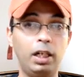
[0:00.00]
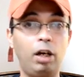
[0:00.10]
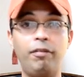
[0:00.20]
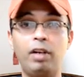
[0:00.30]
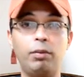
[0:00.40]
Now,
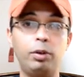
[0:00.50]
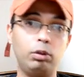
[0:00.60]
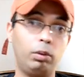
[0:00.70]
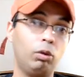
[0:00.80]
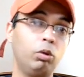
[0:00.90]
if I were
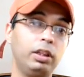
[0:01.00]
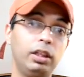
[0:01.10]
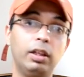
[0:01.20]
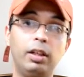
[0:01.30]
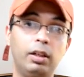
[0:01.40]
doing
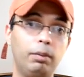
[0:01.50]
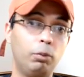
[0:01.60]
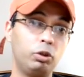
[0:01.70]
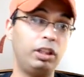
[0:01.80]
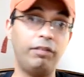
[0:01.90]
only
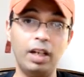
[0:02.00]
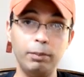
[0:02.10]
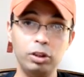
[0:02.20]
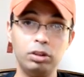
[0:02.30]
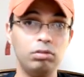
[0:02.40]
mostly
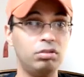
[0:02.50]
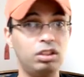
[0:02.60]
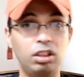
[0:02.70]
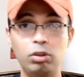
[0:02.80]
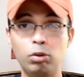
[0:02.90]
family shoots
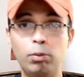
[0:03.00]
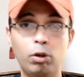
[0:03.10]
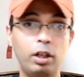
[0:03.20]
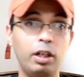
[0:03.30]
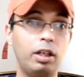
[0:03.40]
and
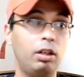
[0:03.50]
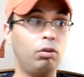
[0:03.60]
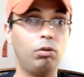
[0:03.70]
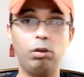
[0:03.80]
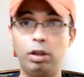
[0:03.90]
newborn,
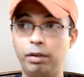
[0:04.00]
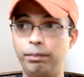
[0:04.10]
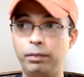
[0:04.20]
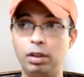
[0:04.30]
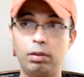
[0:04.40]
or
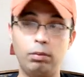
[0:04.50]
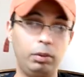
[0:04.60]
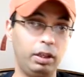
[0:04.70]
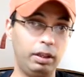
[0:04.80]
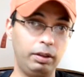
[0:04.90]
you know,
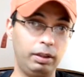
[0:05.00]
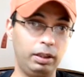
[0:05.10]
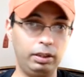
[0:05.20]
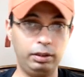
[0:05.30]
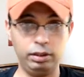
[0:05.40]
where
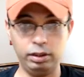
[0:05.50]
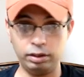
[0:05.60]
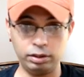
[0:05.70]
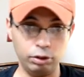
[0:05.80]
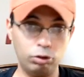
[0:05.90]

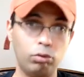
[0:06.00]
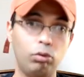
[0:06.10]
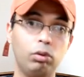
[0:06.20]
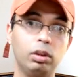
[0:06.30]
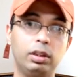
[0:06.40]
it's
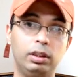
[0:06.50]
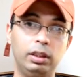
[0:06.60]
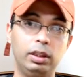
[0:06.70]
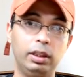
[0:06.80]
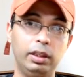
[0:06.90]
controlled
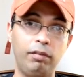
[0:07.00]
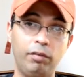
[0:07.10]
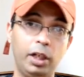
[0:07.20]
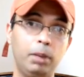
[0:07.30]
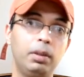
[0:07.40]

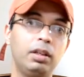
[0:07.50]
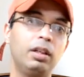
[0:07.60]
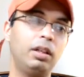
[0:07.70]
environment,